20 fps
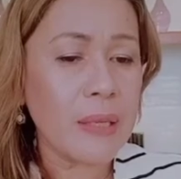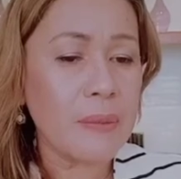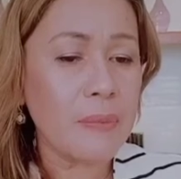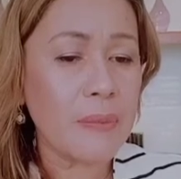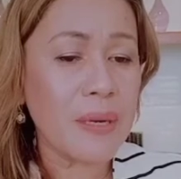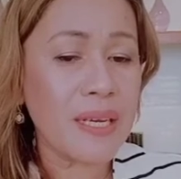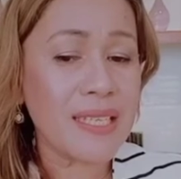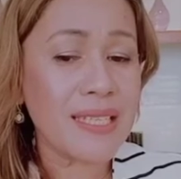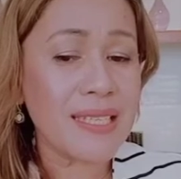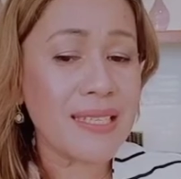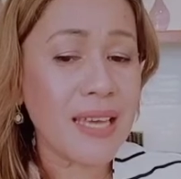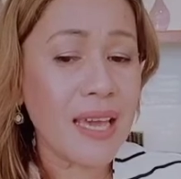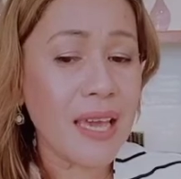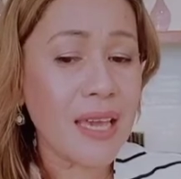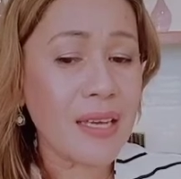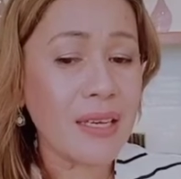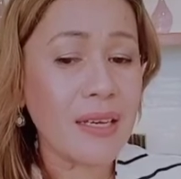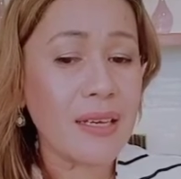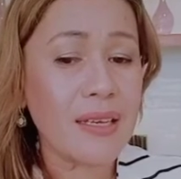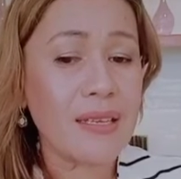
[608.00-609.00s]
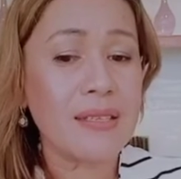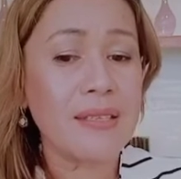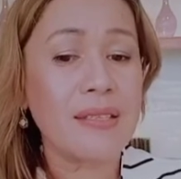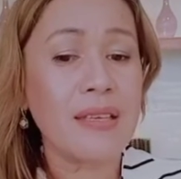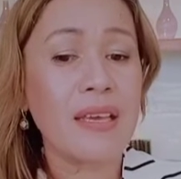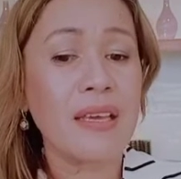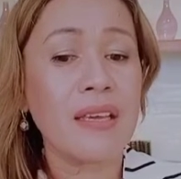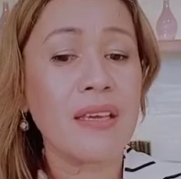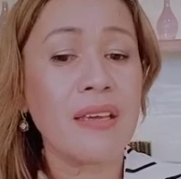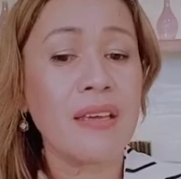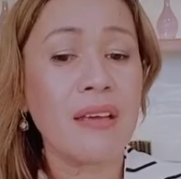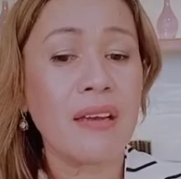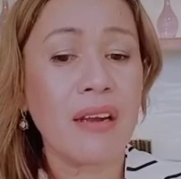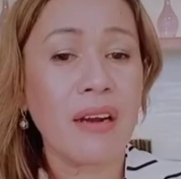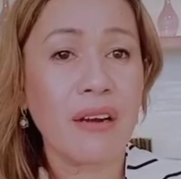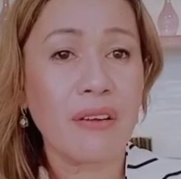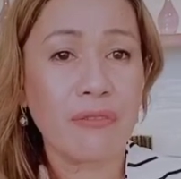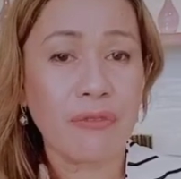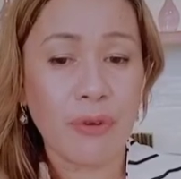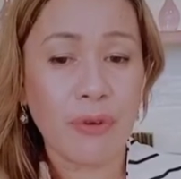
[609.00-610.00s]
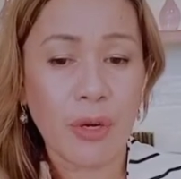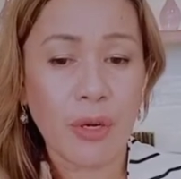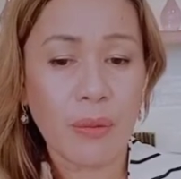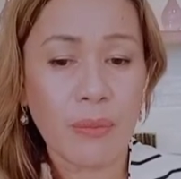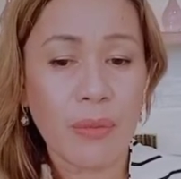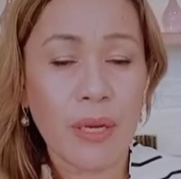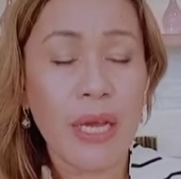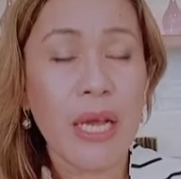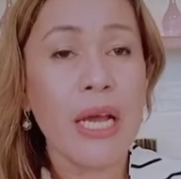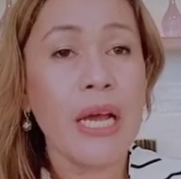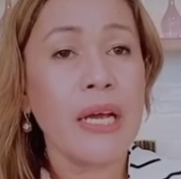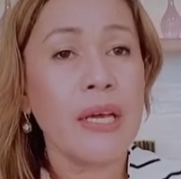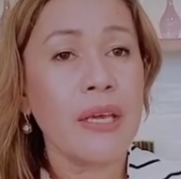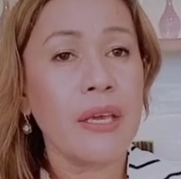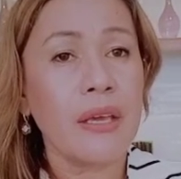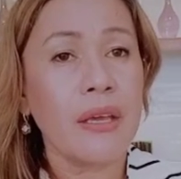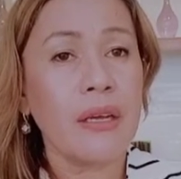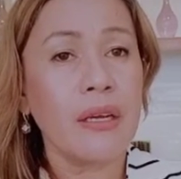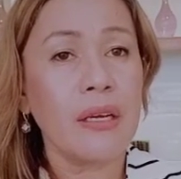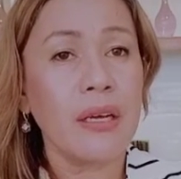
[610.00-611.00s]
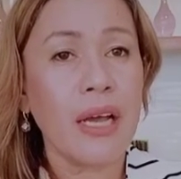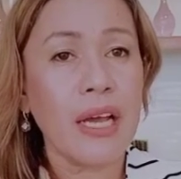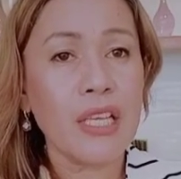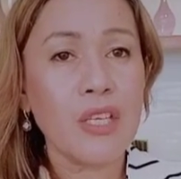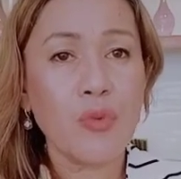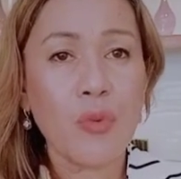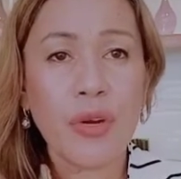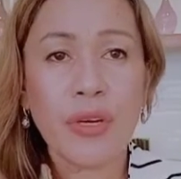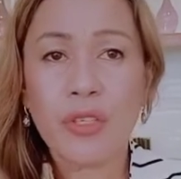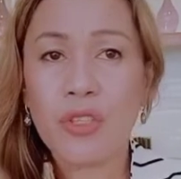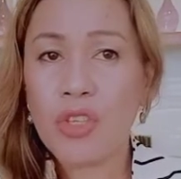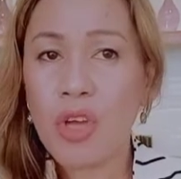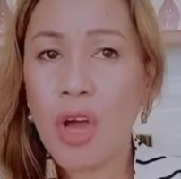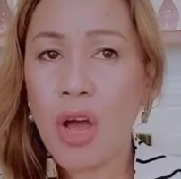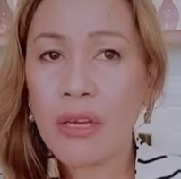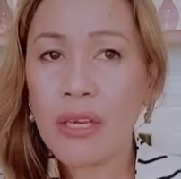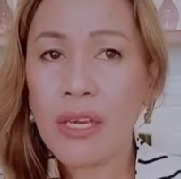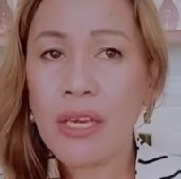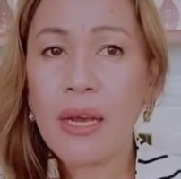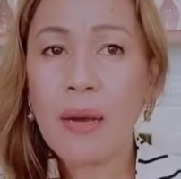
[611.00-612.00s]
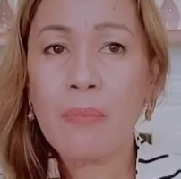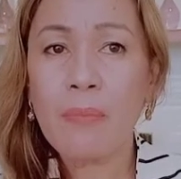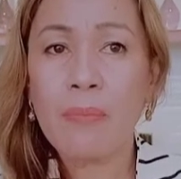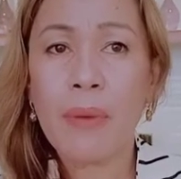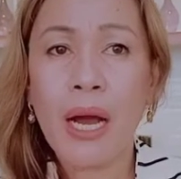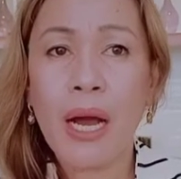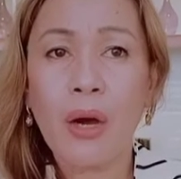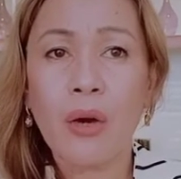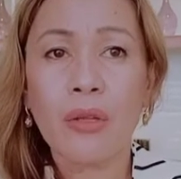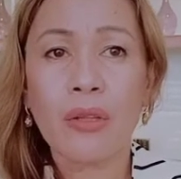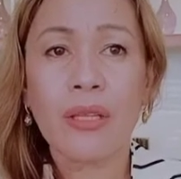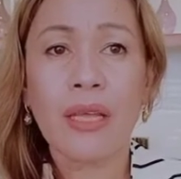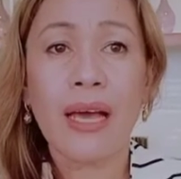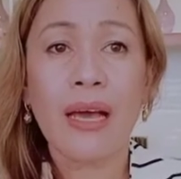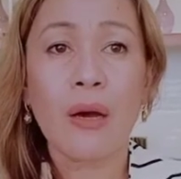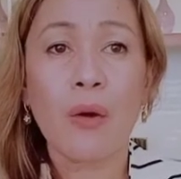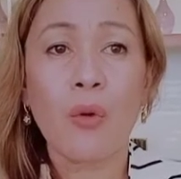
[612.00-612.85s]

and must take a singular verb. Guys, we are talking about